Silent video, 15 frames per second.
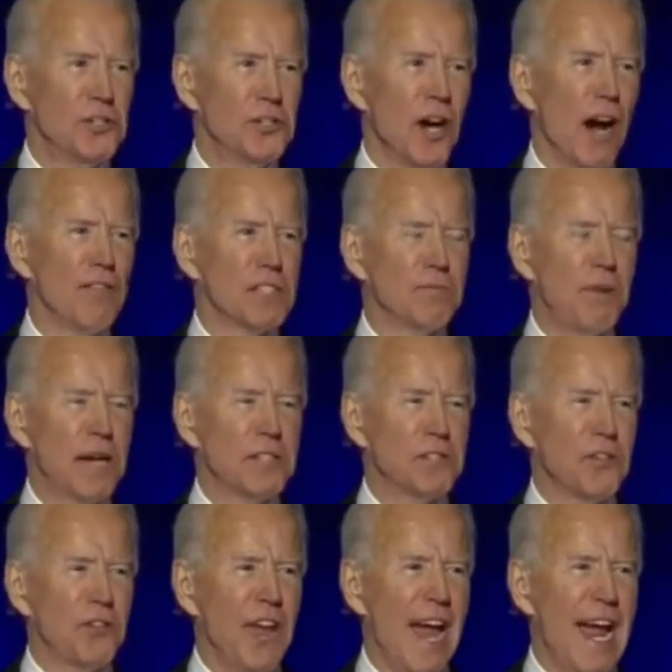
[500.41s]
deserve a
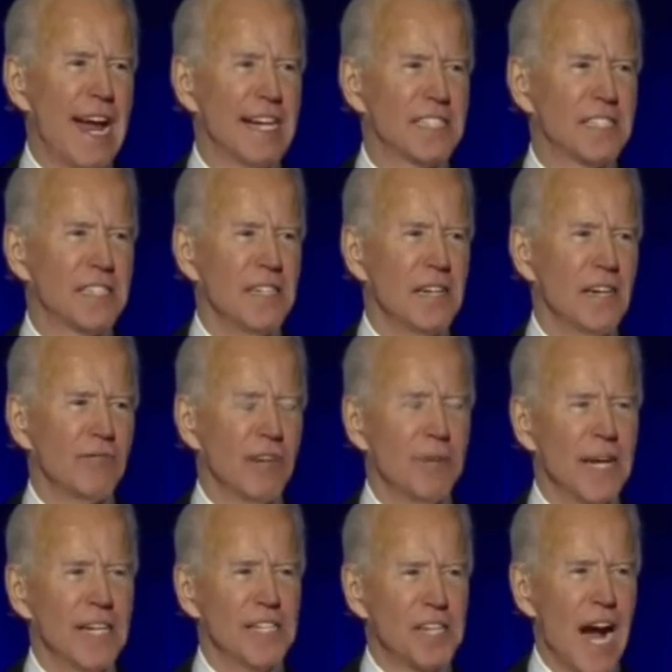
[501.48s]
special thanks
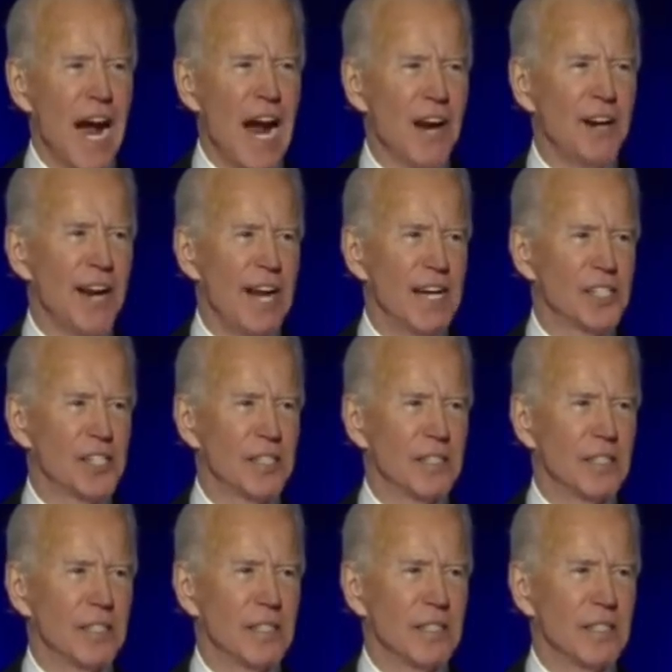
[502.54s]
from the entire nation.